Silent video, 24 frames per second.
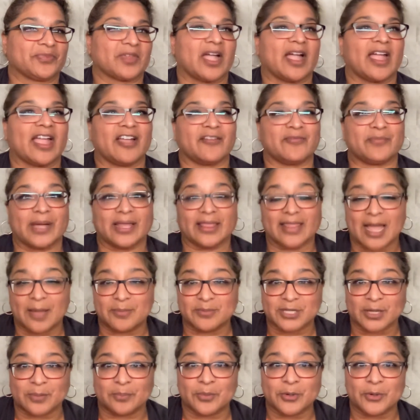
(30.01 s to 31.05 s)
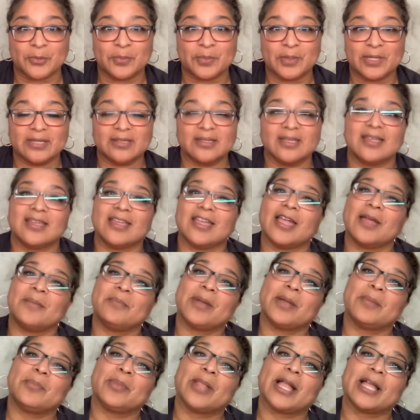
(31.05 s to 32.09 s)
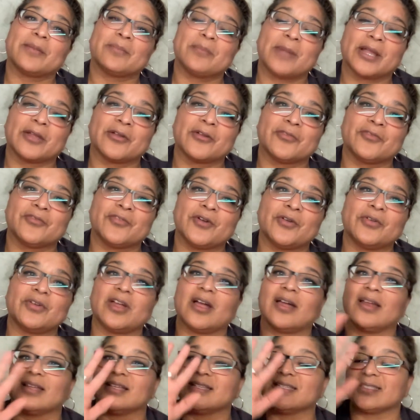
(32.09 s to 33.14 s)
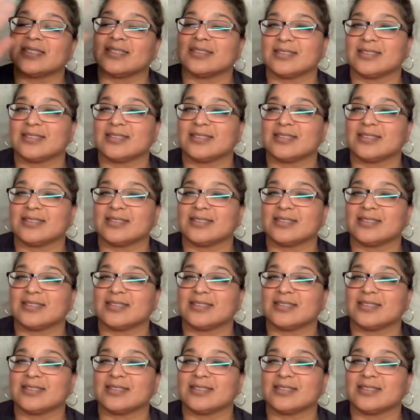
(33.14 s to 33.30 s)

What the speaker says: I have my laptop open, and my black microphone on a